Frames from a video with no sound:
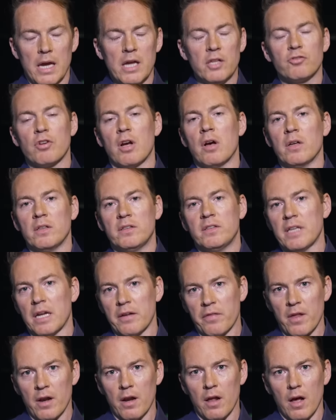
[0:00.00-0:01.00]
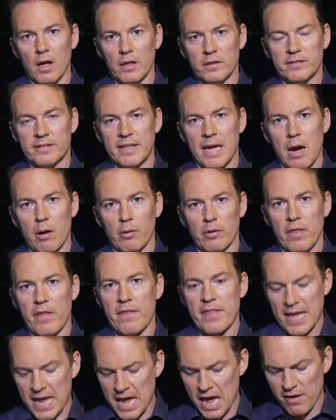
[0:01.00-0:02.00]
Israel has said in the last hour
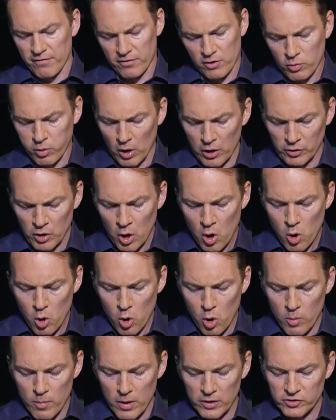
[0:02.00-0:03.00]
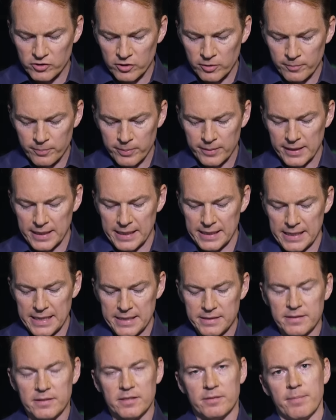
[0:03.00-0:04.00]
that they have, quote, almost
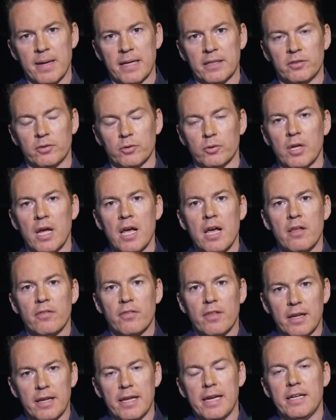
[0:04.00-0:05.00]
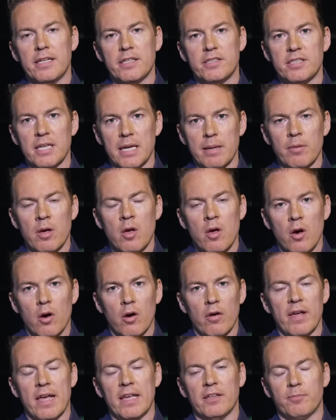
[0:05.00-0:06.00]
completely dismantled the leadership
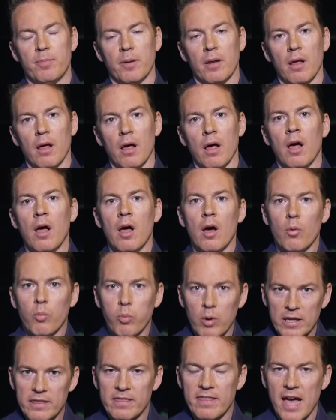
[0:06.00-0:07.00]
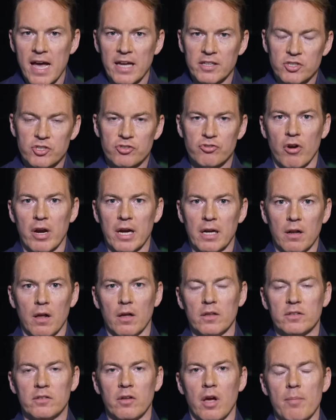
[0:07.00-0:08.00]
of Hezbollah with that strike
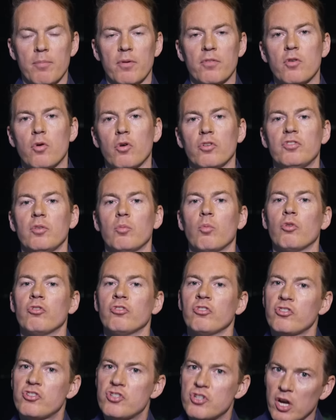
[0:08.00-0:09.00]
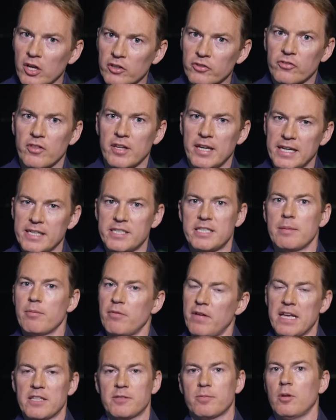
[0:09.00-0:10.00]
last night. But of course, it wasn't just the
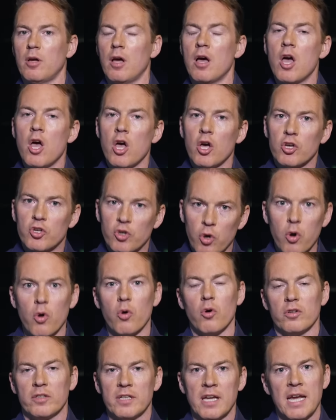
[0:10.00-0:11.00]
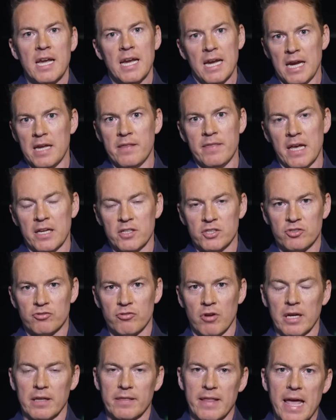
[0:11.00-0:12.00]
leadership of Hezbollah caught in that
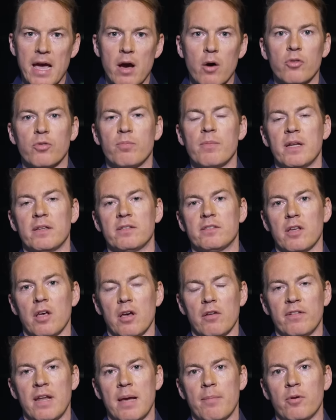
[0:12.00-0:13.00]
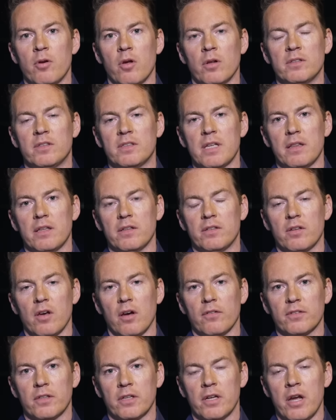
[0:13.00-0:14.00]
strike. The health minister of Lebanon said this
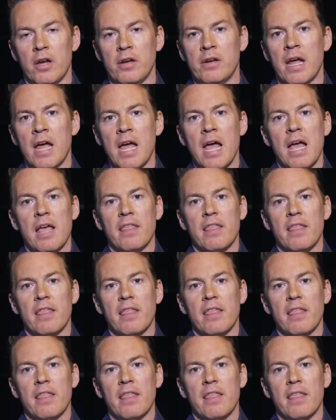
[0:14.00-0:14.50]
afternoon